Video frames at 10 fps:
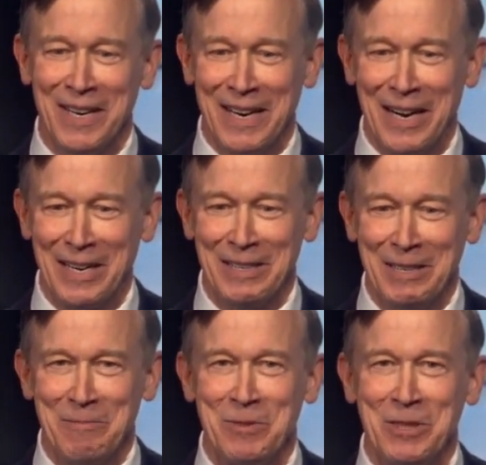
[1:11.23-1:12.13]
Uh,
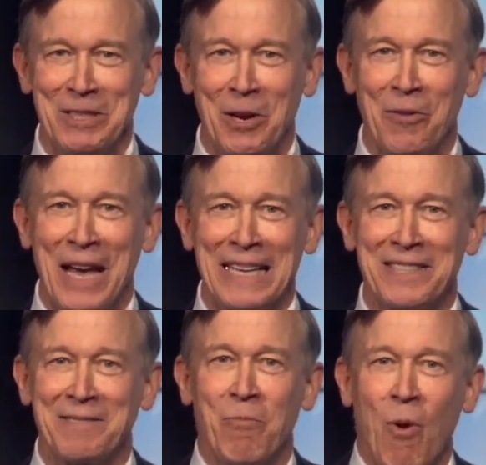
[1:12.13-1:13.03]
you know,
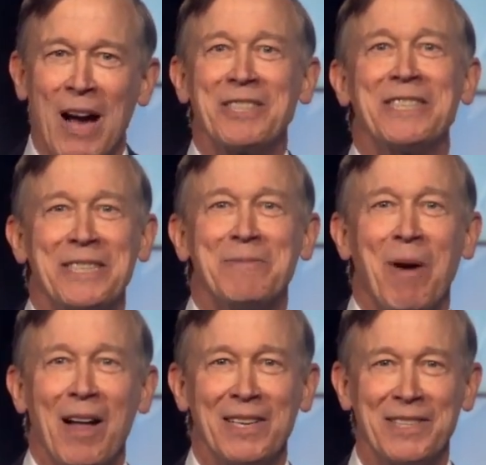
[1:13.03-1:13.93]
that's Washington
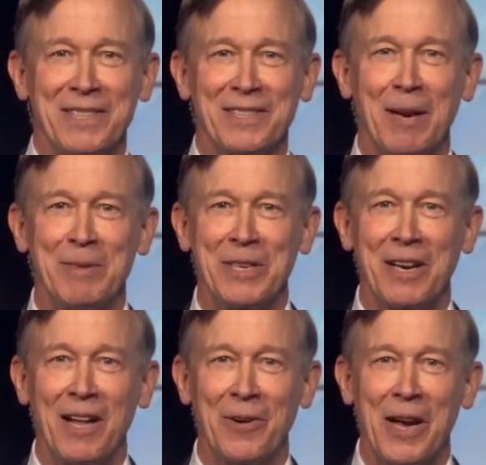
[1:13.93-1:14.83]
politics coming to
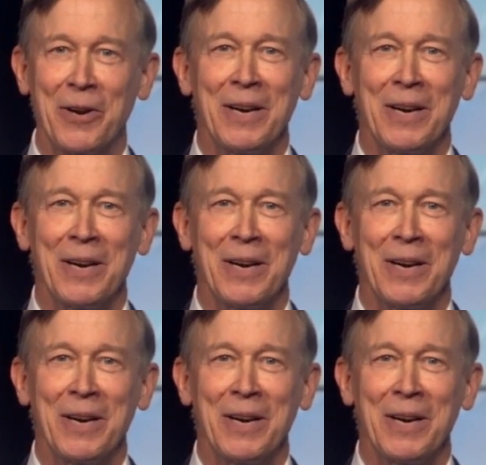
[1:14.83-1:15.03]
Colorado.